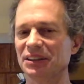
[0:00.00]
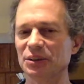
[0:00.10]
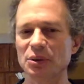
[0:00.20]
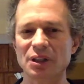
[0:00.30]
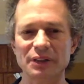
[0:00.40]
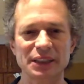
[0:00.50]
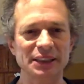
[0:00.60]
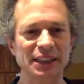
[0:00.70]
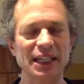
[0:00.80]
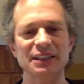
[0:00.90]
you are
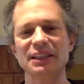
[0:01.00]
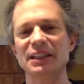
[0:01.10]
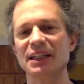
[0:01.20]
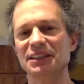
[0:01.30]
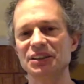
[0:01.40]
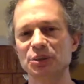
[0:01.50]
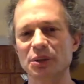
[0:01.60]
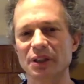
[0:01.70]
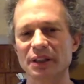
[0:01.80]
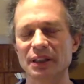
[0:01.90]
exactly as you
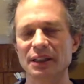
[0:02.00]
are,